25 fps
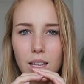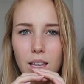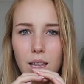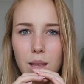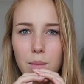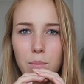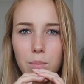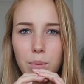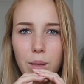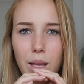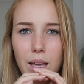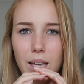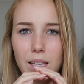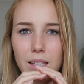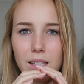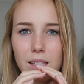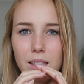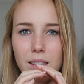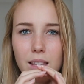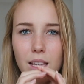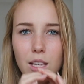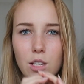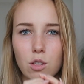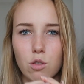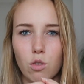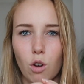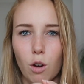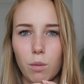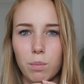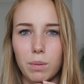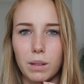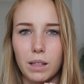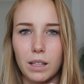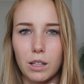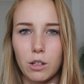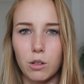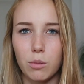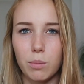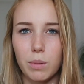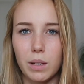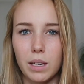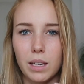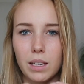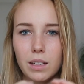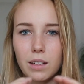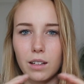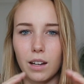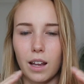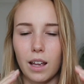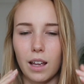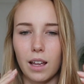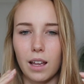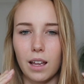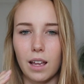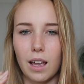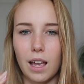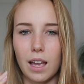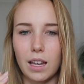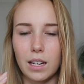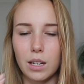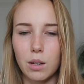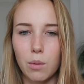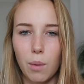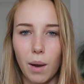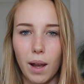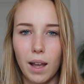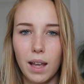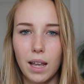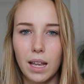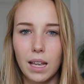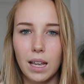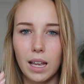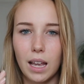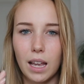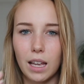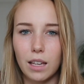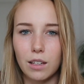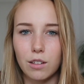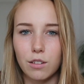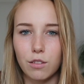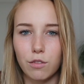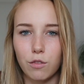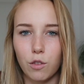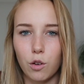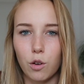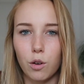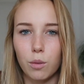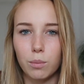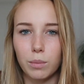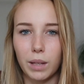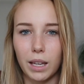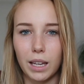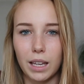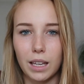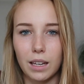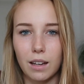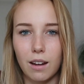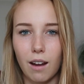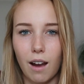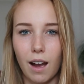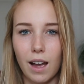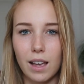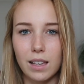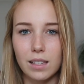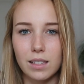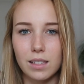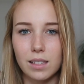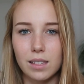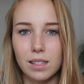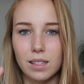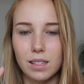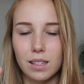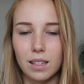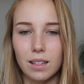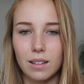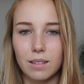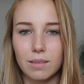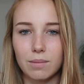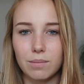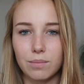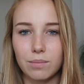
implants, they drop a little bit anyway and form like a nice